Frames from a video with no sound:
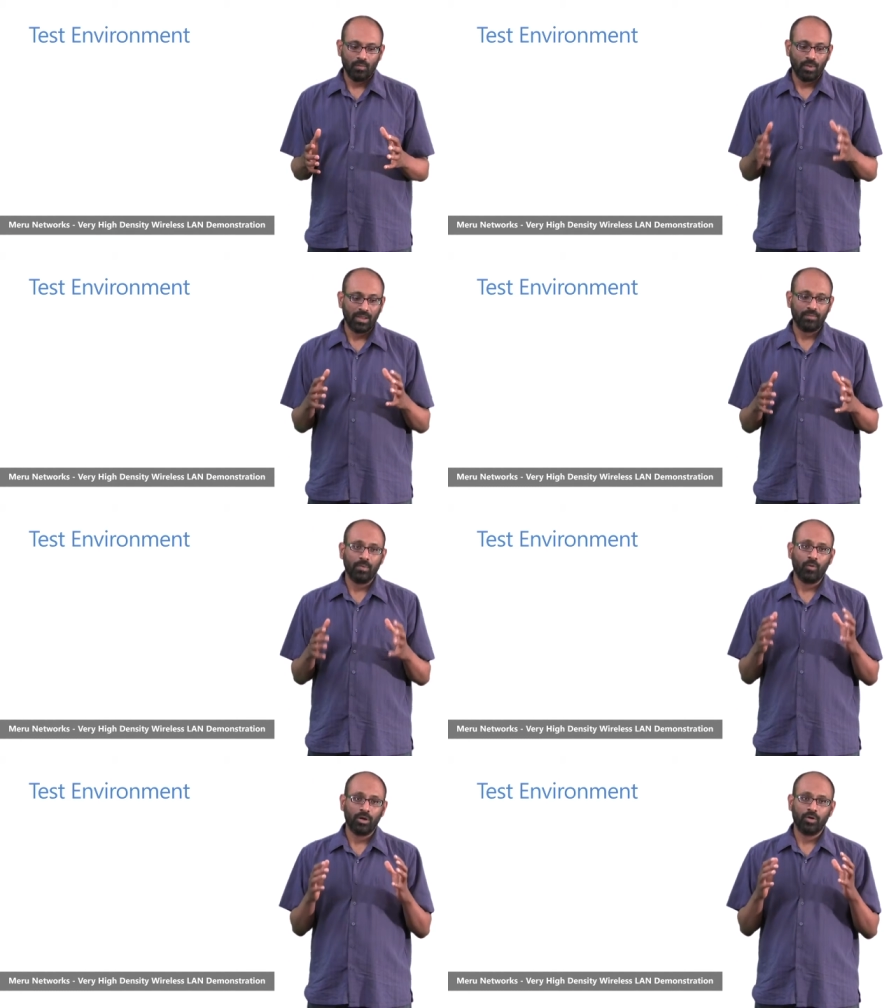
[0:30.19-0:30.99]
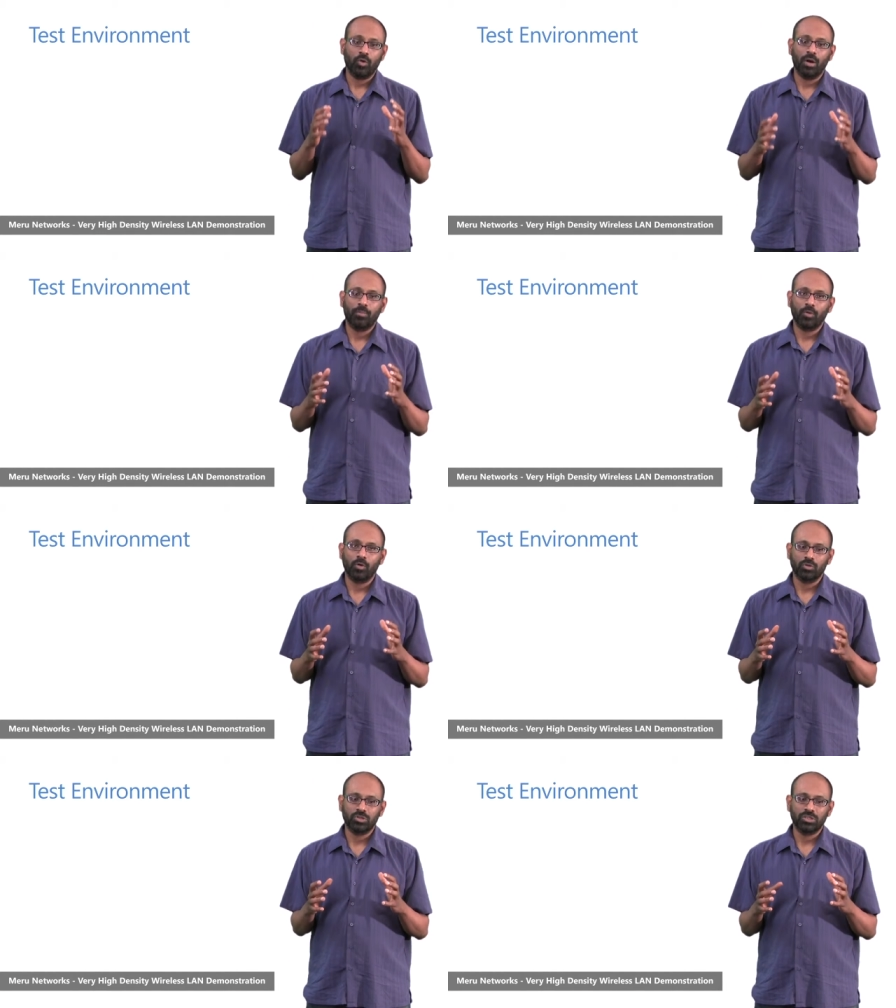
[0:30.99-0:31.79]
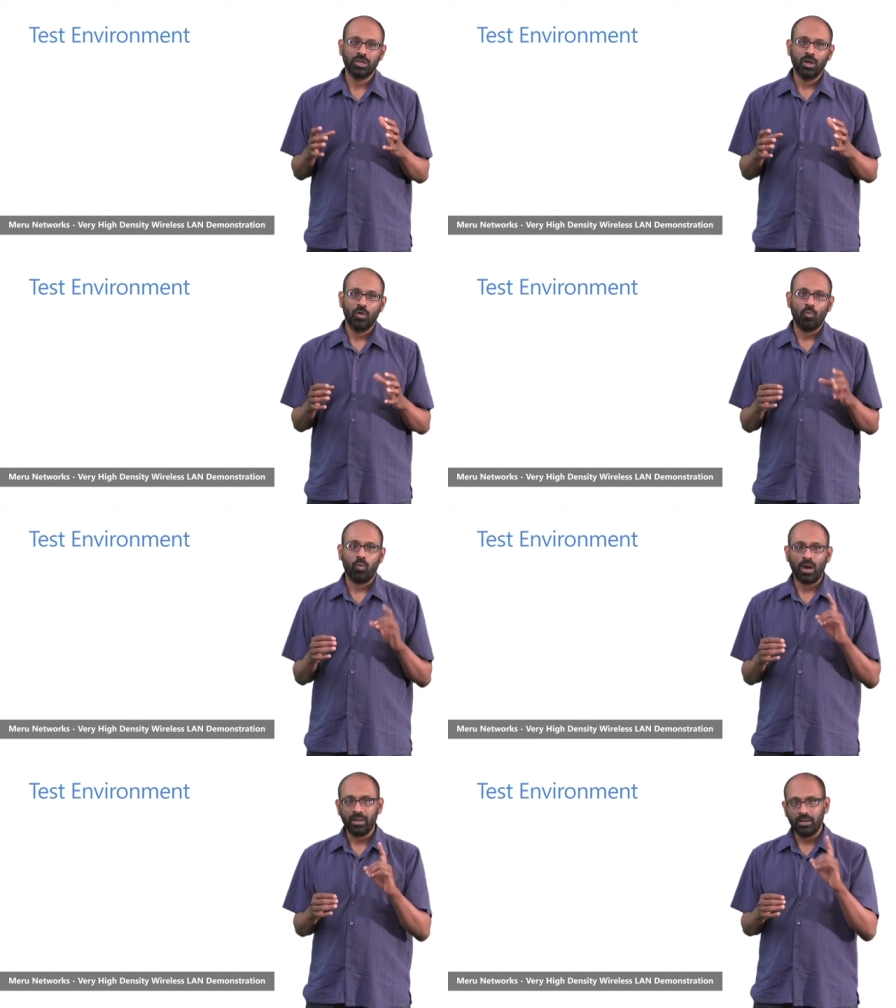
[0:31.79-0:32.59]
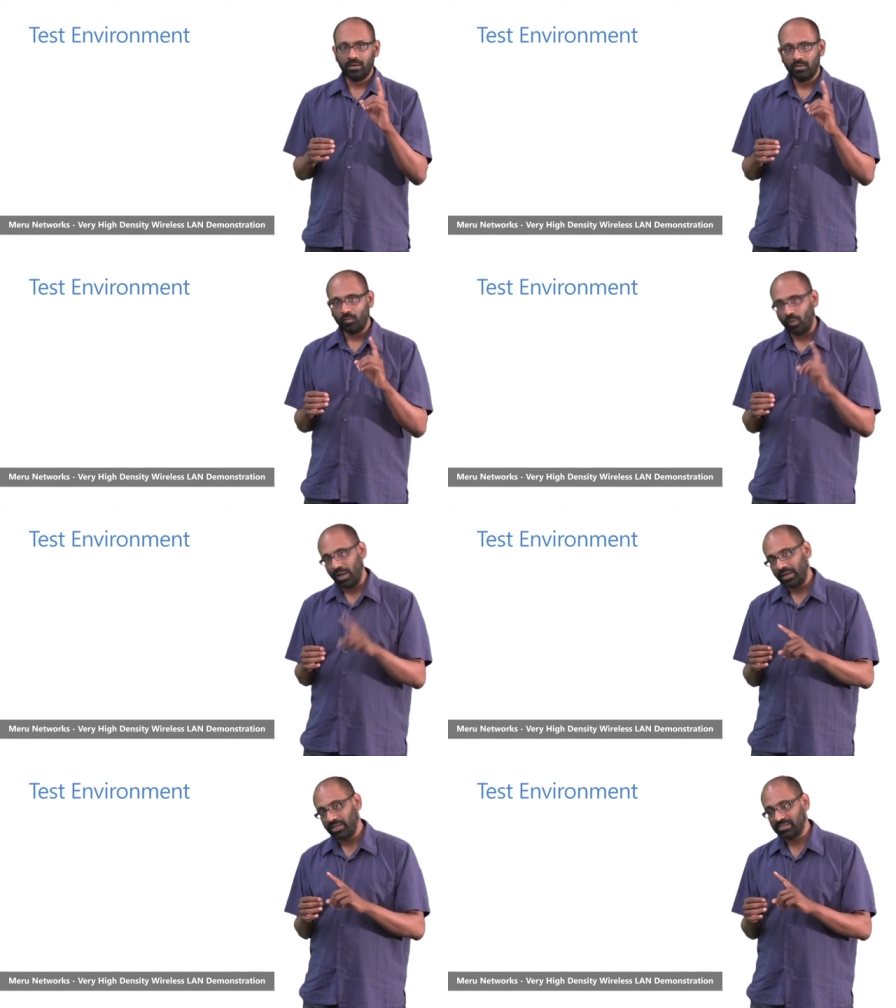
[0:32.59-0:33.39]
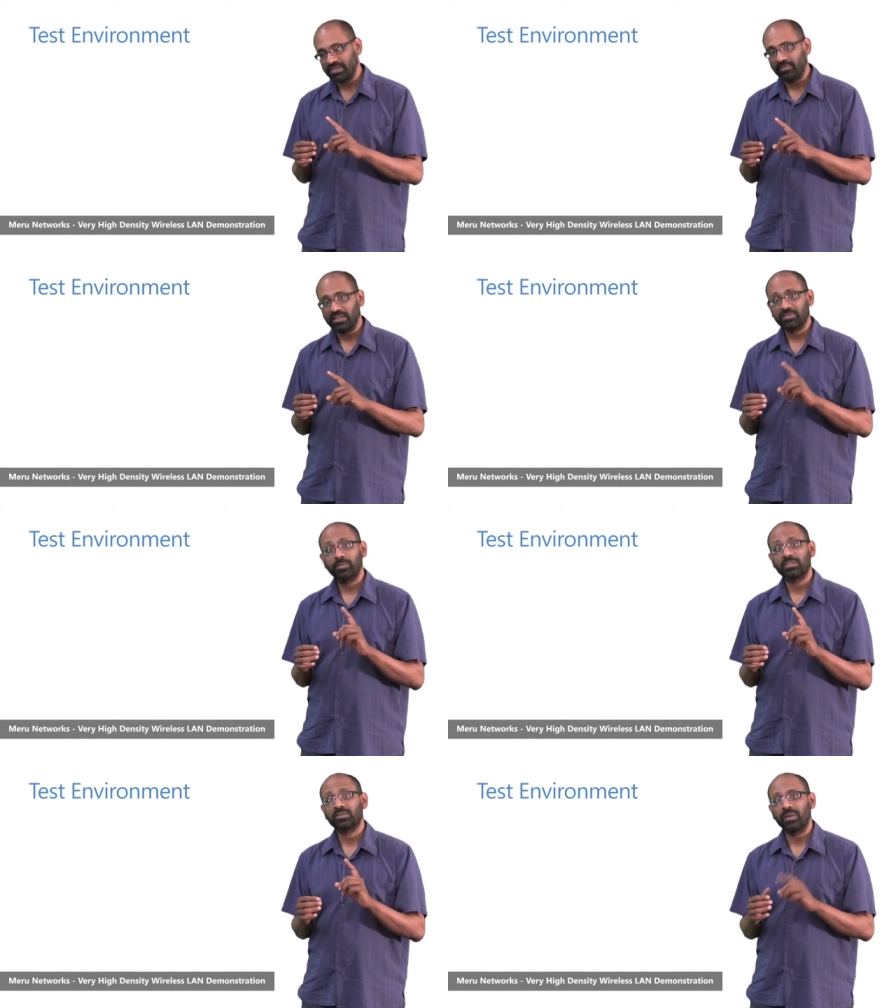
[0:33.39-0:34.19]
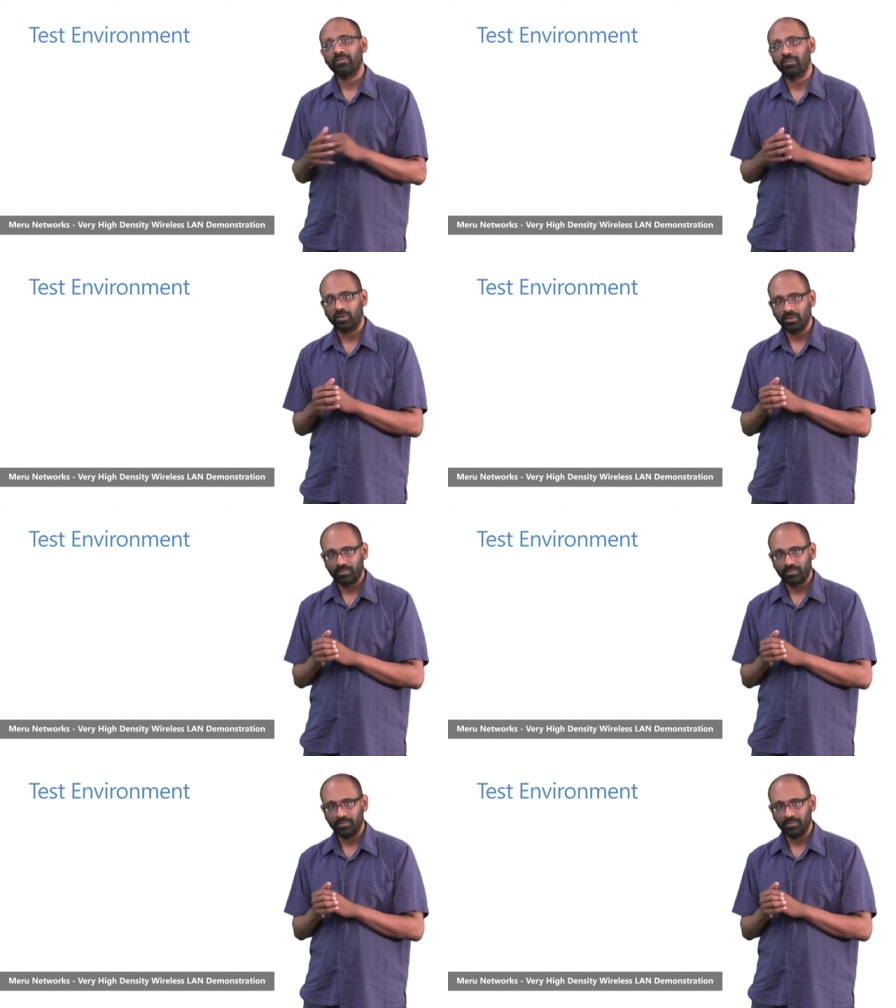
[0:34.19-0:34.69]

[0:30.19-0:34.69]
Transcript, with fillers: where we wanted to approach one wireless device per square foot.